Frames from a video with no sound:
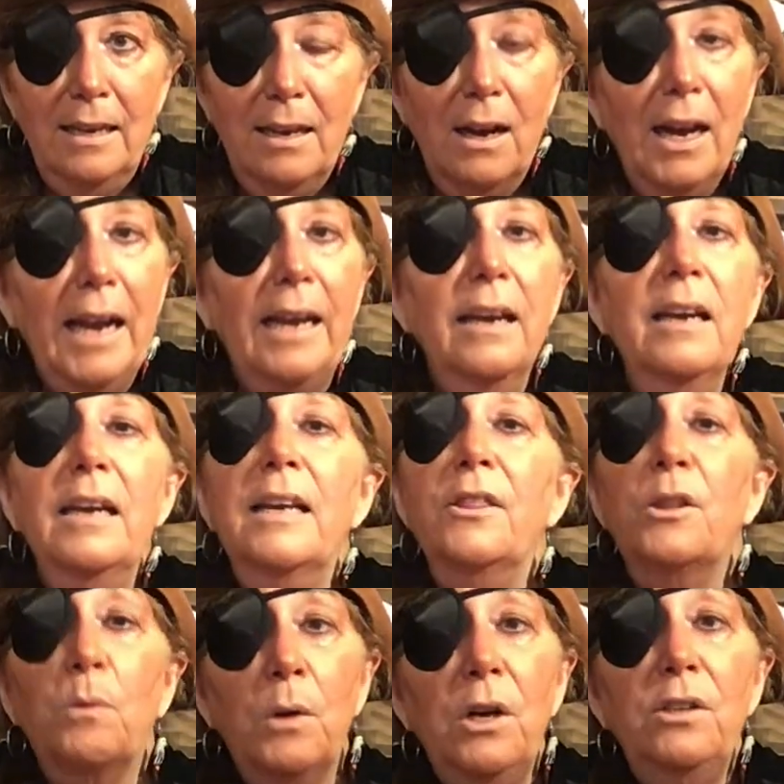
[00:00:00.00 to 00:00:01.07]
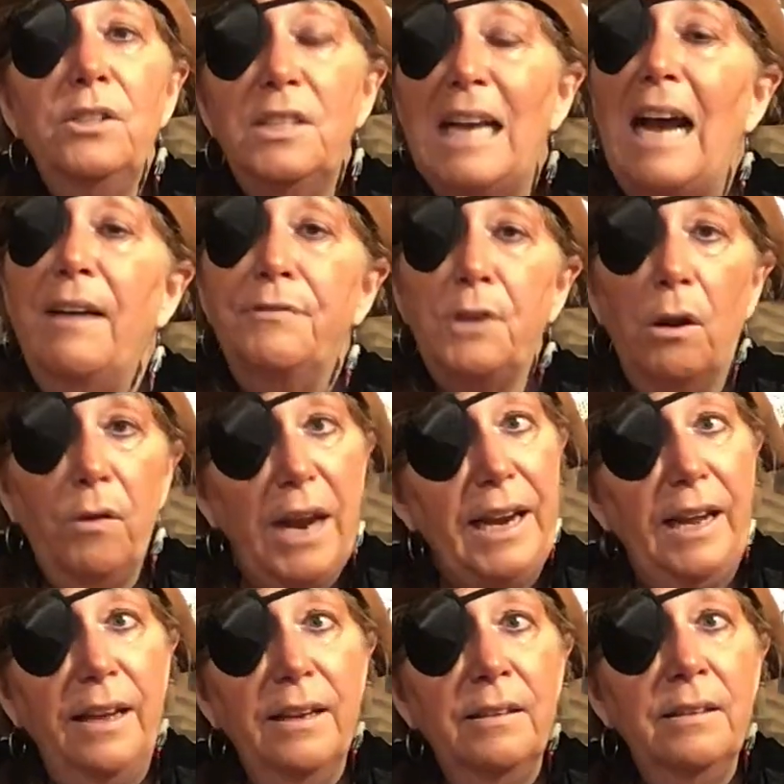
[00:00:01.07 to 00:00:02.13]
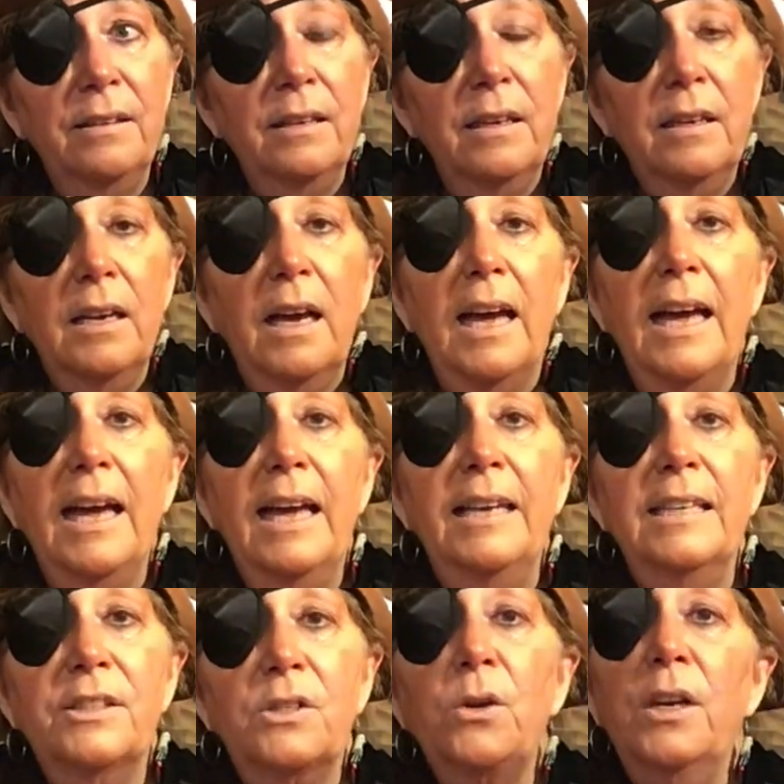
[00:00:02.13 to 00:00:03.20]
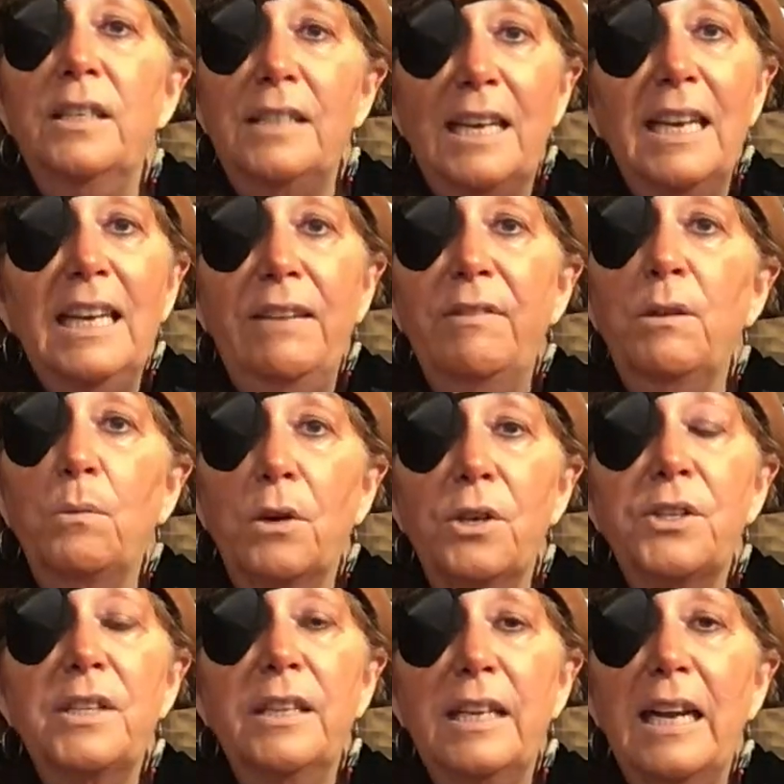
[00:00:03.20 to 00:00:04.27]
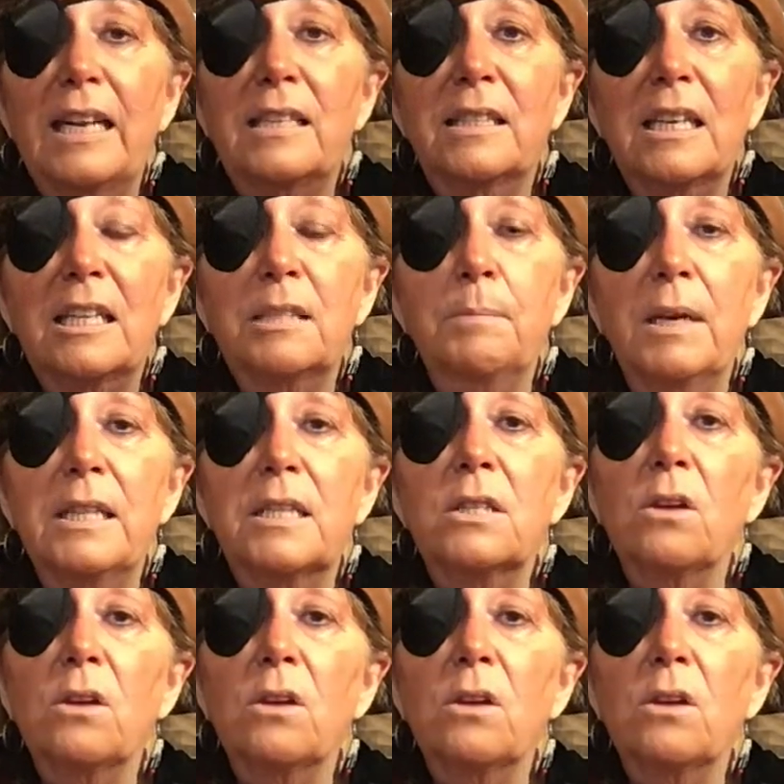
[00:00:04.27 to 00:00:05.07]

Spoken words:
The world's daft already, and it's going to get even worse in the next 6 months.